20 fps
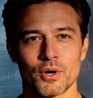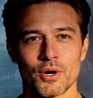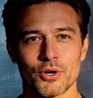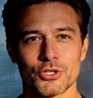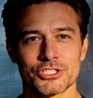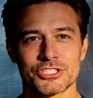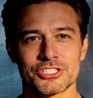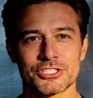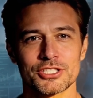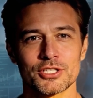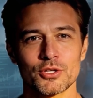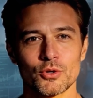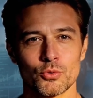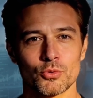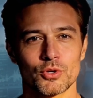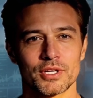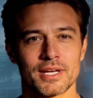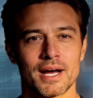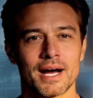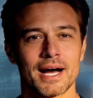are still
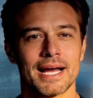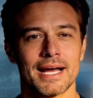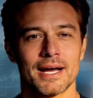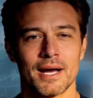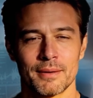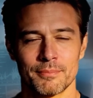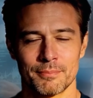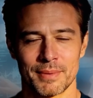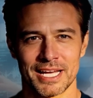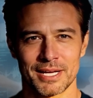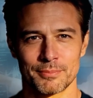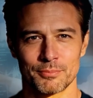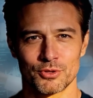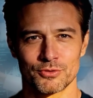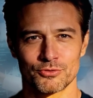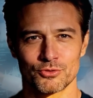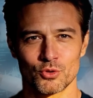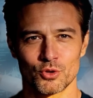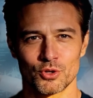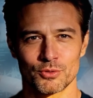relying on paper
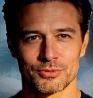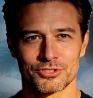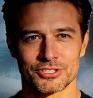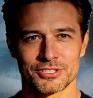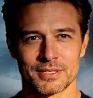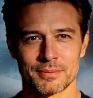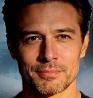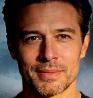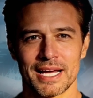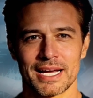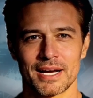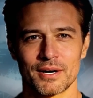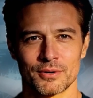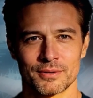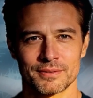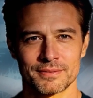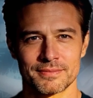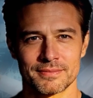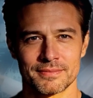forms in the mail.